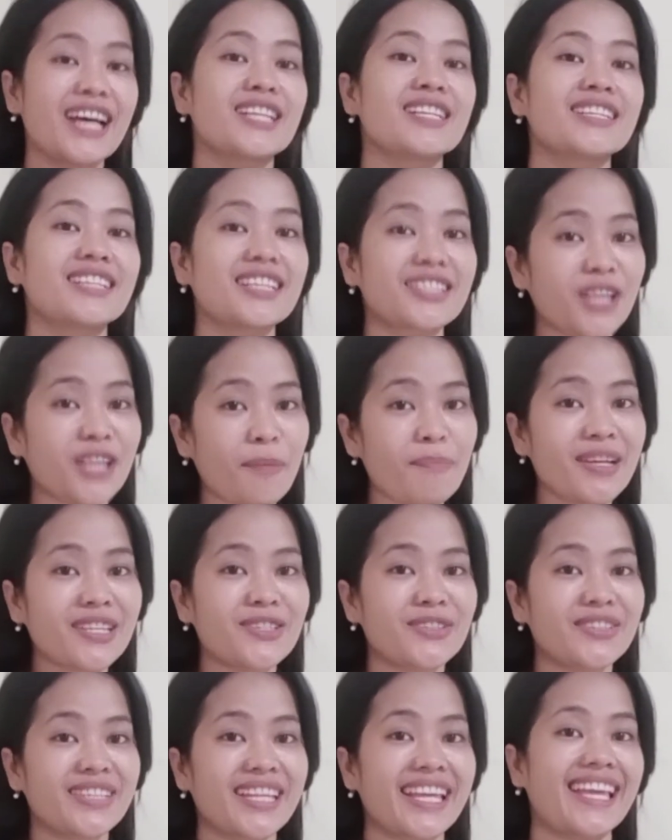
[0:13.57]
The topic
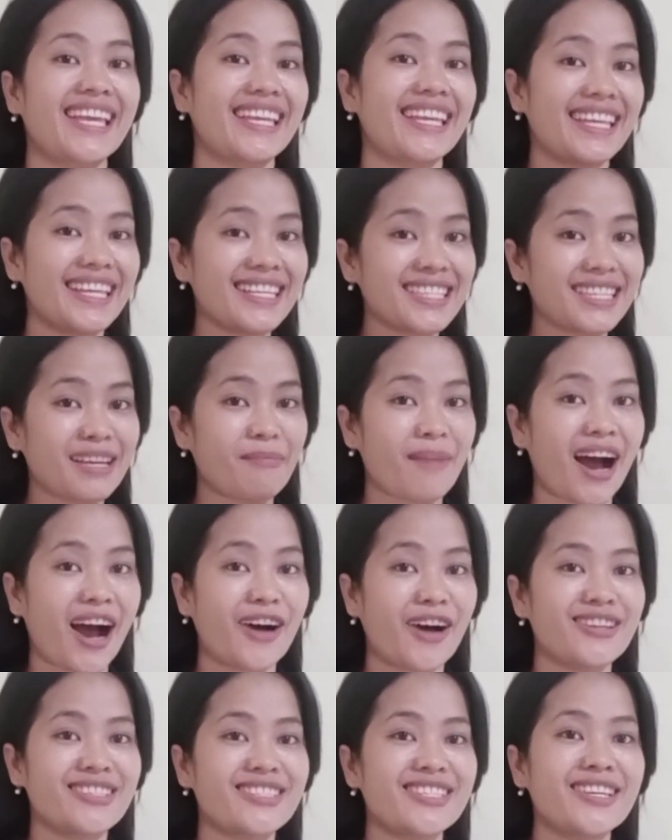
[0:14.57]
today is
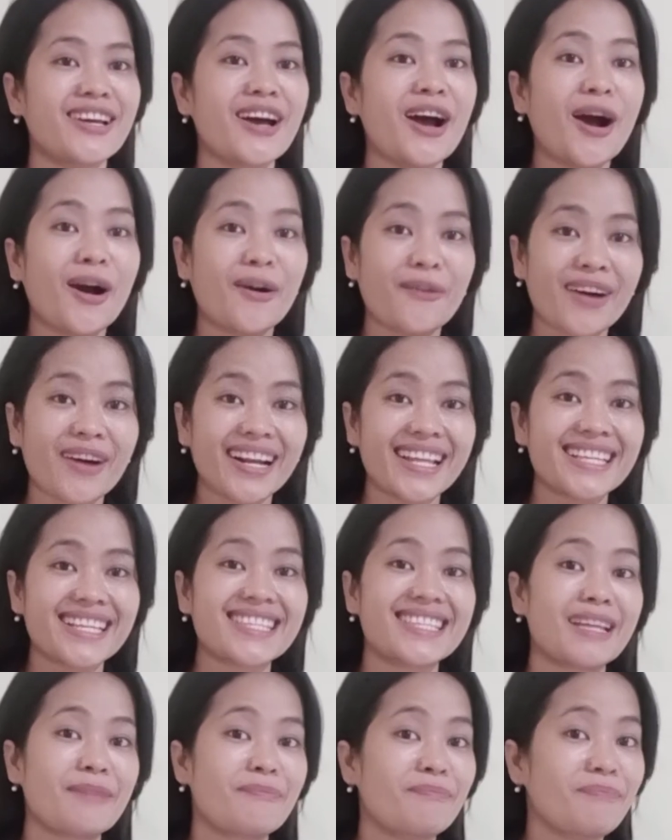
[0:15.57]
about what is
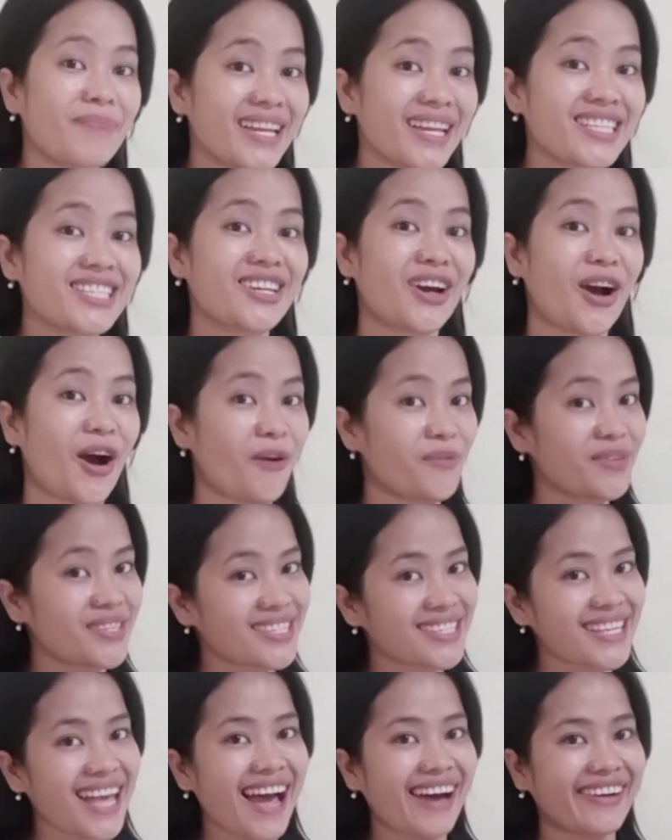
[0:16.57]
the pitch of
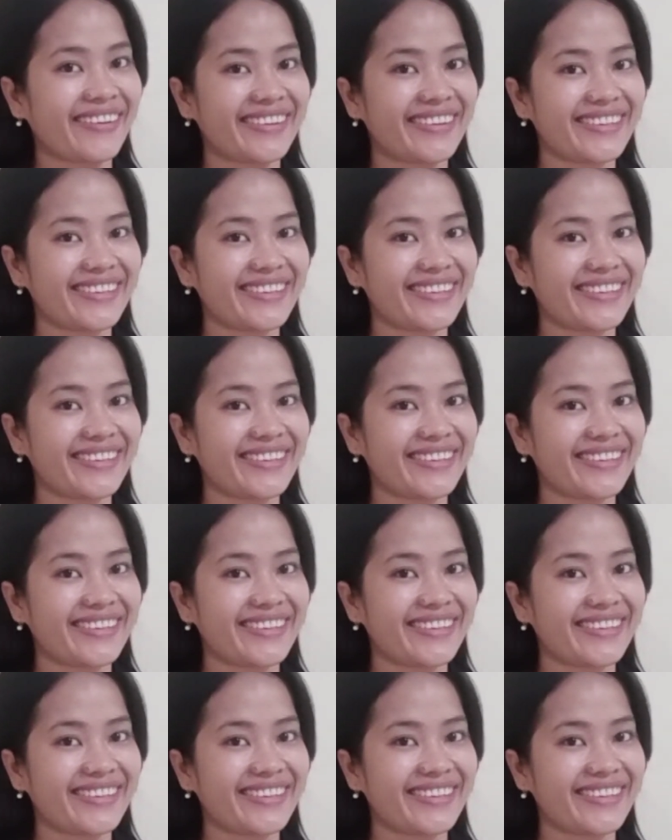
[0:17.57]
sound.